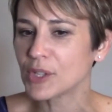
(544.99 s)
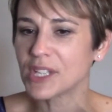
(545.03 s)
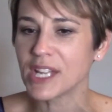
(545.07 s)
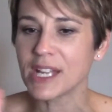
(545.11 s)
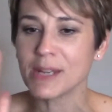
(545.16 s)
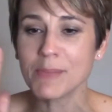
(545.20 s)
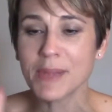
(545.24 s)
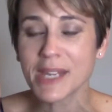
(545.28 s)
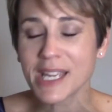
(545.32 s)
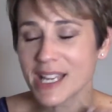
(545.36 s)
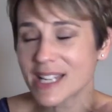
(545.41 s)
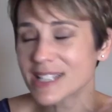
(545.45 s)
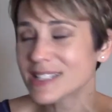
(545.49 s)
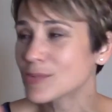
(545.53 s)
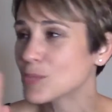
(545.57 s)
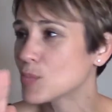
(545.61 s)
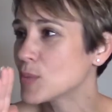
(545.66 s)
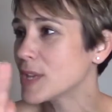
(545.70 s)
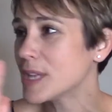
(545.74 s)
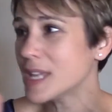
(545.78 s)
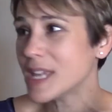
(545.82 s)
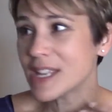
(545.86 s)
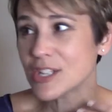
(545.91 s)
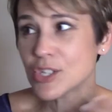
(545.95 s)
And because
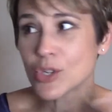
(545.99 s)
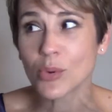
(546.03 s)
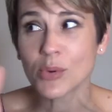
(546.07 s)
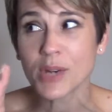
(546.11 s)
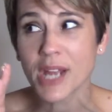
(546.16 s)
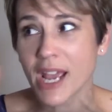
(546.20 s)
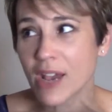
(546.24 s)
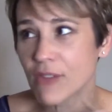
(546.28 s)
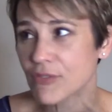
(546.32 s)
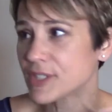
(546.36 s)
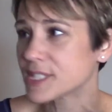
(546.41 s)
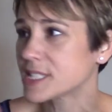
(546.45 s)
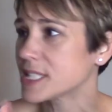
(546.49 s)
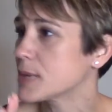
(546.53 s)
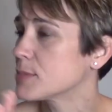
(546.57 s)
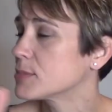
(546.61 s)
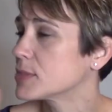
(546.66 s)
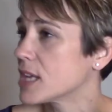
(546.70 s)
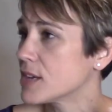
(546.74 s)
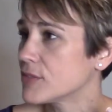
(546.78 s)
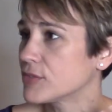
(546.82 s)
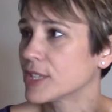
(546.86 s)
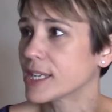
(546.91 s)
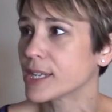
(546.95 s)
we don't have the same
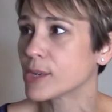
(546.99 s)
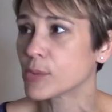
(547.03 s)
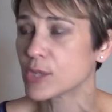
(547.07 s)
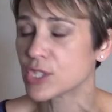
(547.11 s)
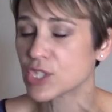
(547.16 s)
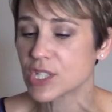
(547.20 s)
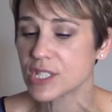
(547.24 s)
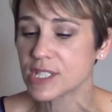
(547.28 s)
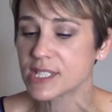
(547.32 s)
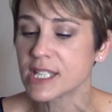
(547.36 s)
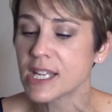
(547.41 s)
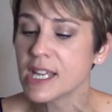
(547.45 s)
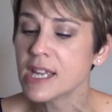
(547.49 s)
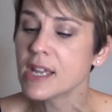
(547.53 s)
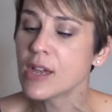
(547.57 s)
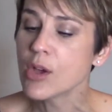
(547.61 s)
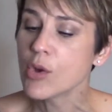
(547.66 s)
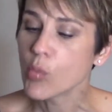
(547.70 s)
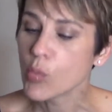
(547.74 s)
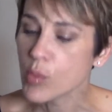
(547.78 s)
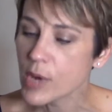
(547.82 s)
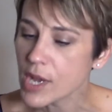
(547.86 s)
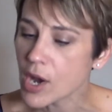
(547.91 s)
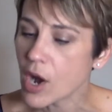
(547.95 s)
love languages,
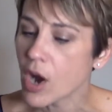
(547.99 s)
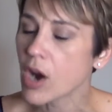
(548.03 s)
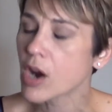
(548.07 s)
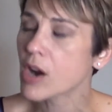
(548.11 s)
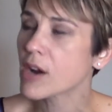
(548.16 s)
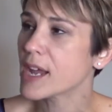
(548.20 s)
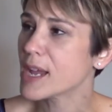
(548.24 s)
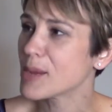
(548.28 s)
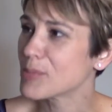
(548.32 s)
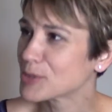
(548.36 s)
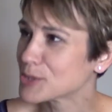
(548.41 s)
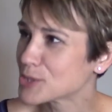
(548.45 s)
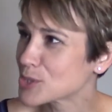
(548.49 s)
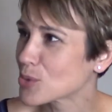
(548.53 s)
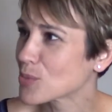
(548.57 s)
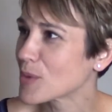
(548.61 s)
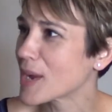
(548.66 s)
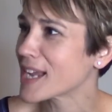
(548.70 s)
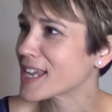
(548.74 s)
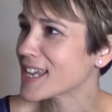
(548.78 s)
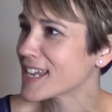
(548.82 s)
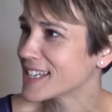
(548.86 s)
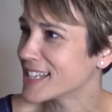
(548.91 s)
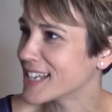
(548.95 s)
we are able to
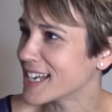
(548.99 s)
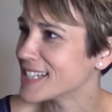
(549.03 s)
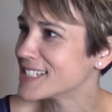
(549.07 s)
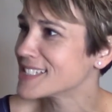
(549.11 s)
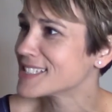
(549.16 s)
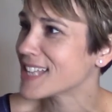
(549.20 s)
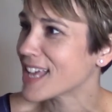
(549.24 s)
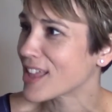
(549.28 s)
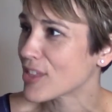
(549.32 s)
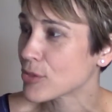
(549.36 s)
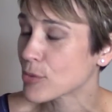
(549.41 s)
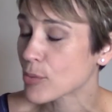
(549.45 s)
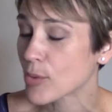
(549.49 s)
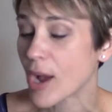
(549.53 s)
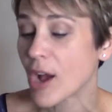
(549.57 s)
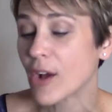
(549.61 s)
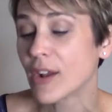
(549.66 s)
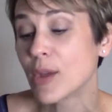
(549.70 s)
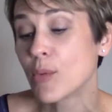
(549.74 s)
recognize that throughout.